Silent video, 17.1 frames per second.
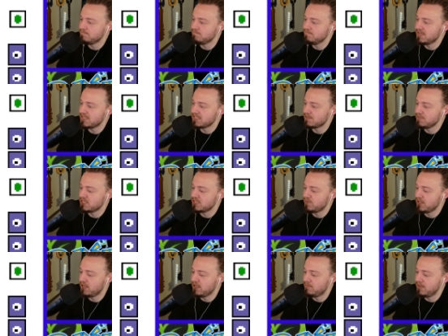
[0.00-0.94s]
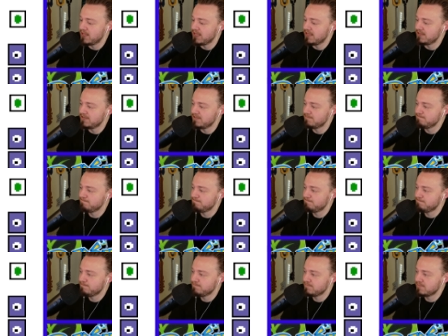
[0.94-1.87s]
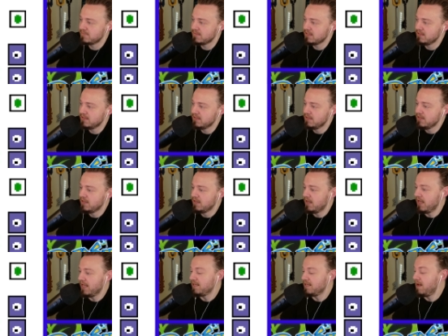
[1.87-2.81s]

That's a misplay on my end. I